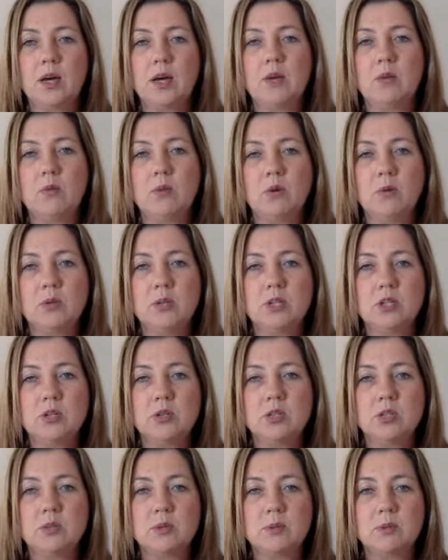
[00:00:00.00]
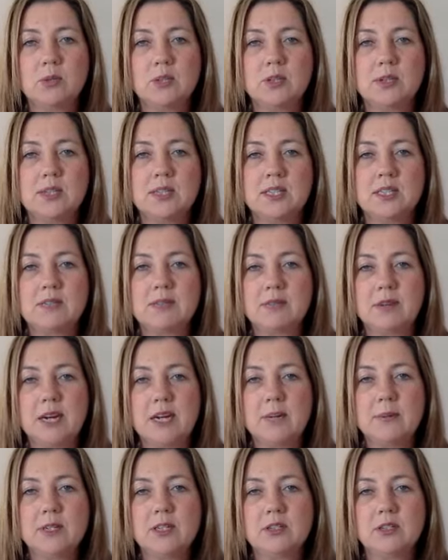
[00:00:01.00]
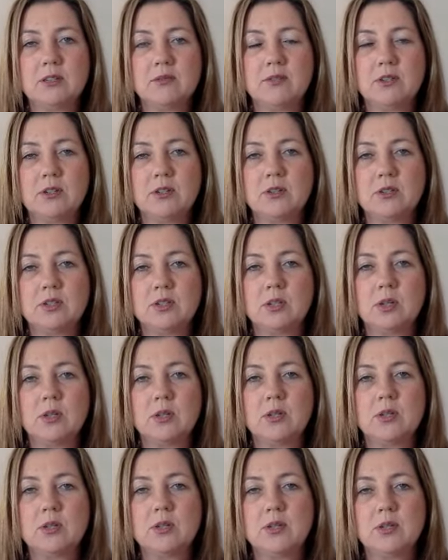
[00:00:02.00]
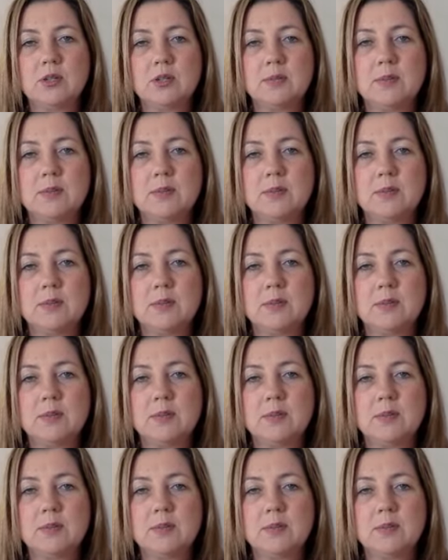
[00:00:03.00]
what we do is we process fragments of those songs and those